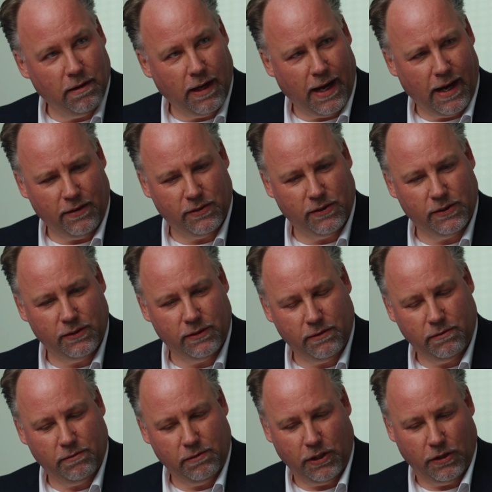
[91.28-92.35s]
as,
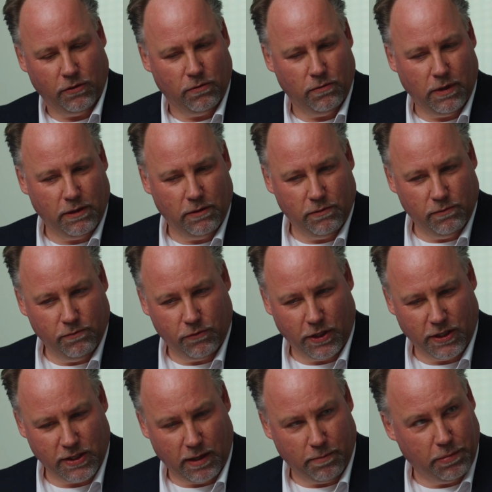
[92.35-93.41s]
you know, for
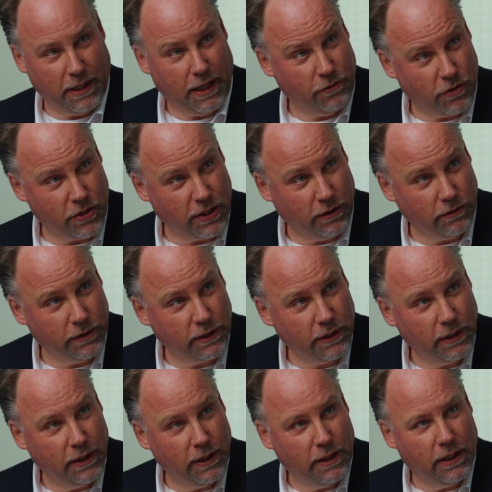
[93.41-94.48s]
example, ultrasound,
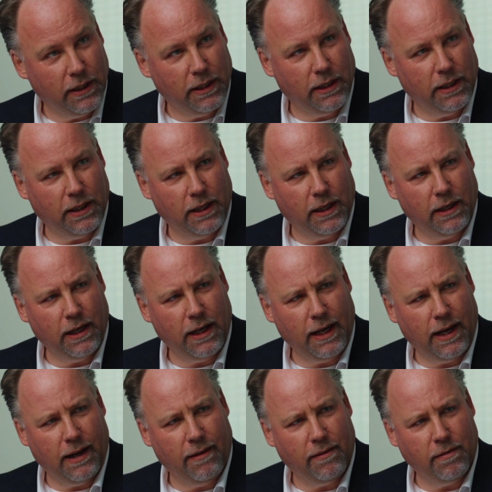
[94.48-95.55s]

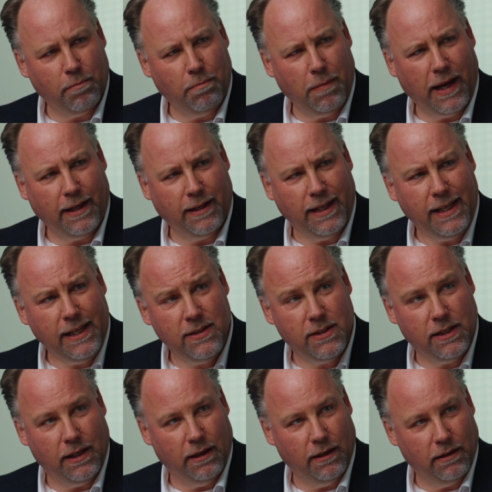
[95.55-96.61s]
and make it
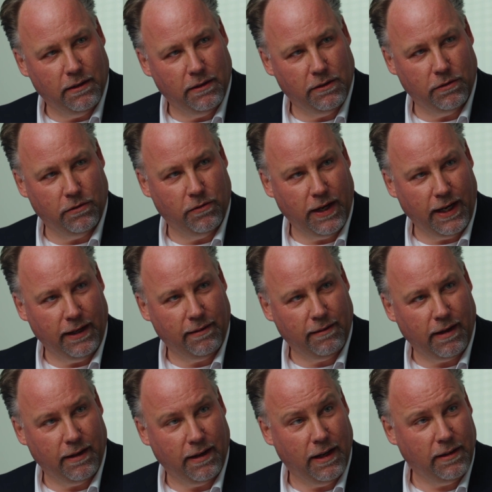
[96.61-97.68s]
easy to read
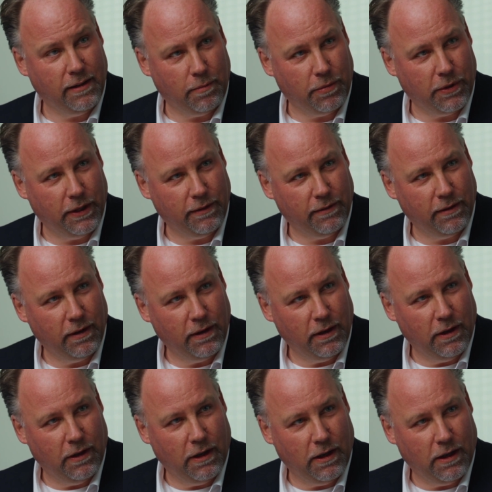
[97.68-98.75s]
and interpret
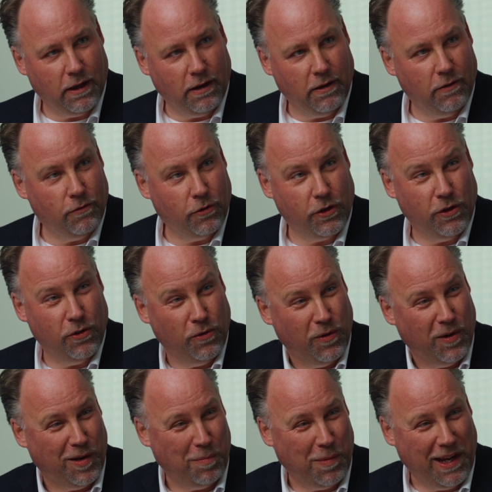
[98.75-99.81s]
for you
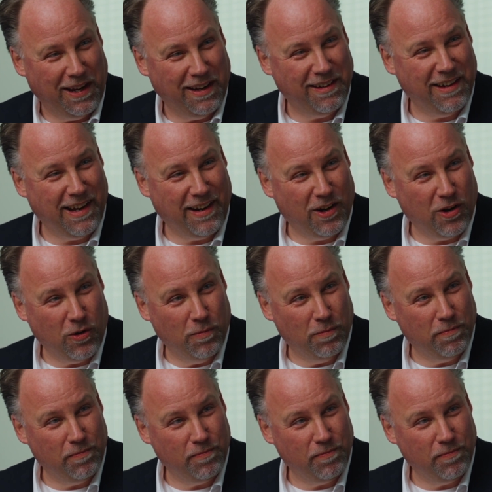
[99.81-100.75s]
and me at home,